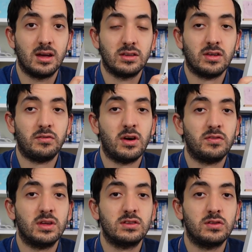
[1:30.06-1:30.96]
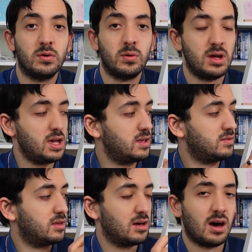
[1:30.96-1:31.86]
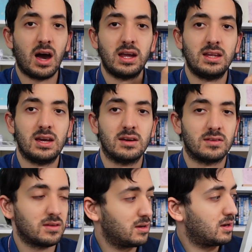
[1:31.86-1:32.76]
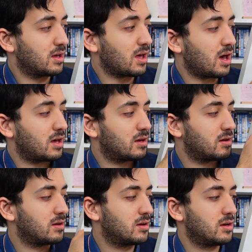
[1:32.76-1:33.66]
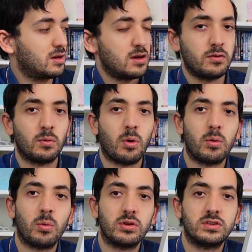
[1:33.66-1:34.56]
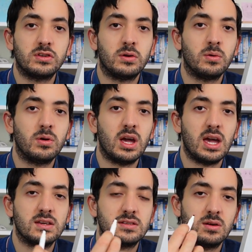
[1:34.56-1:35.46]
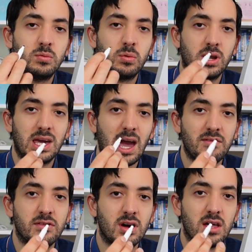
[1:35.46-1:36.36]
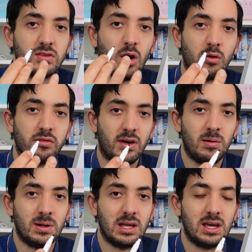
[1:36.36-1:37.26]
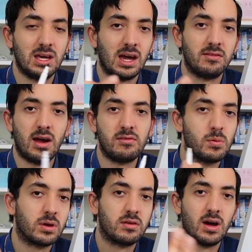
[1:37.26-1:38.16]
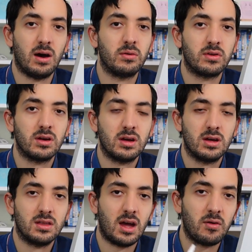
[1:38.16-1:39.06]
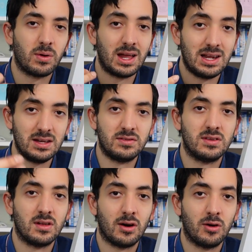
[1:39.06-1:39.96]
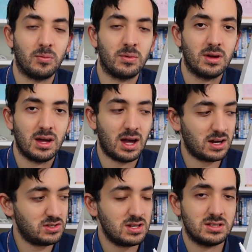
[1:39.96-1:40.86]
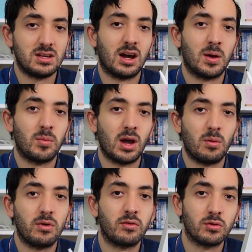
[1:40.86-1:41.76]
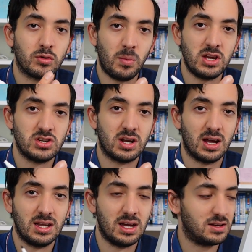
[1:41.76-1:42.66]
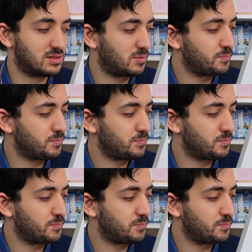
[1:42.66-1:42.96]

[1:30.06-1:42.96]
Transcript: So the first thing to do is ideas. So what we want to do is we want to gather the whole family, gather everyone around, everyone that lives in the home, and actually start coming up with automation ideas.